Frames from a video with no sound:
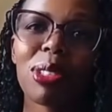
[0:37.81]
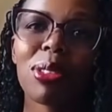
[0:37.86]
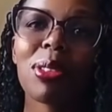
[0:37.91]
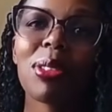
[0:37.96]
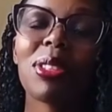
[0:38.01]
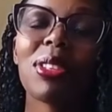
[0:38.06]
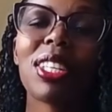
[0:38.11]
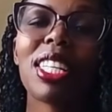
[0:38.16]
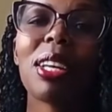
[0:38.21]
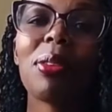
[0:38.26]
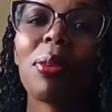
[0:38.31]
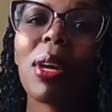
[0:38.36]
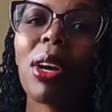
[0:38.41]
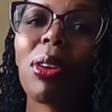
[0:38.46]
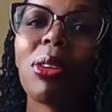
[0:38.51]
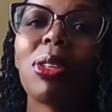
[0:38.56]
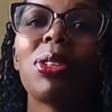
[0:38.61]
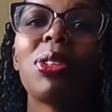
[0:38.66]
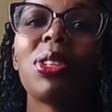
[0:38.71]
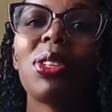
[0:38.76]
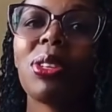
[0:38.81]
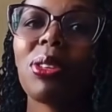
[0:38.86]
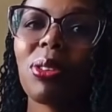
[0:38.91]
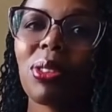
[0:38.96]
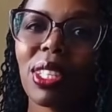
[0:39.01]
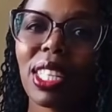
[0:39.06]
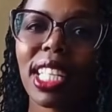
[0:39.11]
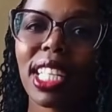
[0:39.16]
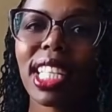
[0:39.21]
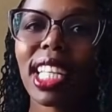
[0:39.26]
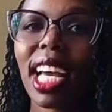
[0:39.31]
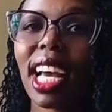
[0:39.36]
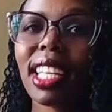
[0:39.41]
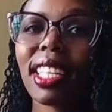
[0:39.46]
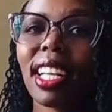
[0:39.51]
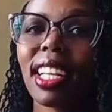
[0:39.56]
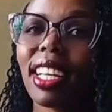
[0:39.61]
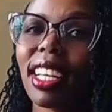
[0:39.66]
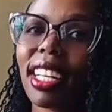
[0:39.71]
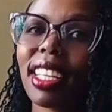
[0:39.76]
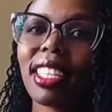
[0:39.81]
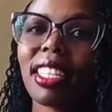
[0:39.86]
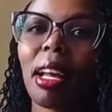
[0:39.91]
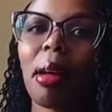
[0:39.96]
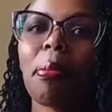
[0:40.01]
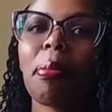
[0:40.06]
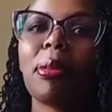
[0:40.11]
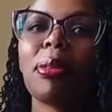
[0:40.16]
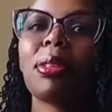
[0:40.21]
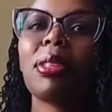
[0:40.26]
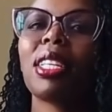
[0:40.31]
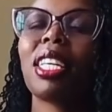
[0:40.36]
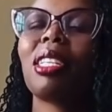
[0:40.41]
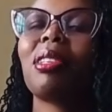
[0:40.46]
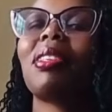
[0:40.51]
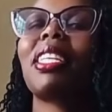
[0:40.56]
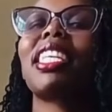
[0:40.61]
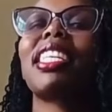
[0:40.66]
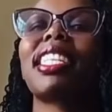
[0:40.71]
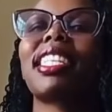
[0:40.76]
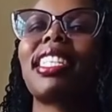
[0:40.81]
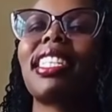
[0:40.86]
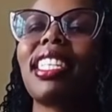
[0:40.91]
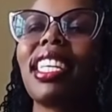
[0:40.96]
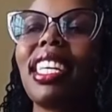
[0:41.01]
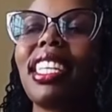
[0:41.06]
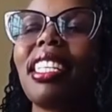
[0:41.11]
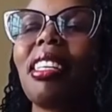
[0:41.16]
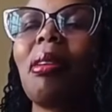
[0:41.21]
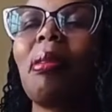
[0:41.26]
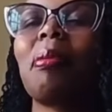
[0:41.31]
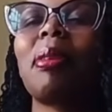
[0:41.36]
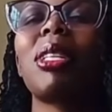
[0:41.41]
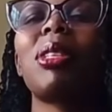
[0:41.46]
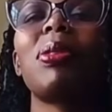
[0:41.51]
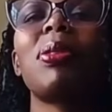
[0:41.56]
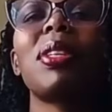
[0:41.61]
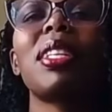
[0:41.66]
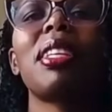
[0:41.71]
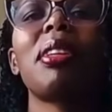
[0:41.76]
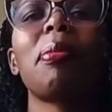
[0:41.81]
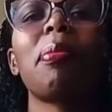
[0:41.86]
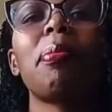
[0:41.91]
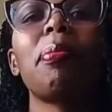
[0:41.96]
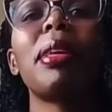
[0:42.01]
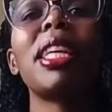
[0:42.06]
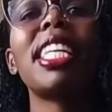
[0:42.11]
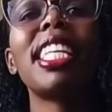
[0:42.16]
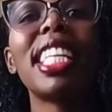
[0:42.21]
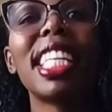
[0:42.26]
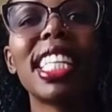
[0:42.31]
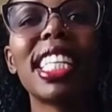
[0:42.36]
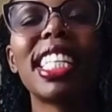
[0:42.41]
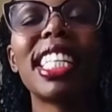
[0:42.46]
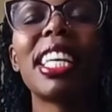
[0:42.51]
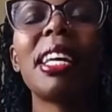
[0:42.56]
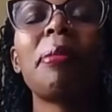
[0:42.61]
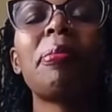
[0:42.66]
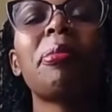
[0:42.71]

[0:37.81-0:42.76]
So today we are going to use it as an example so that we understand how much we may need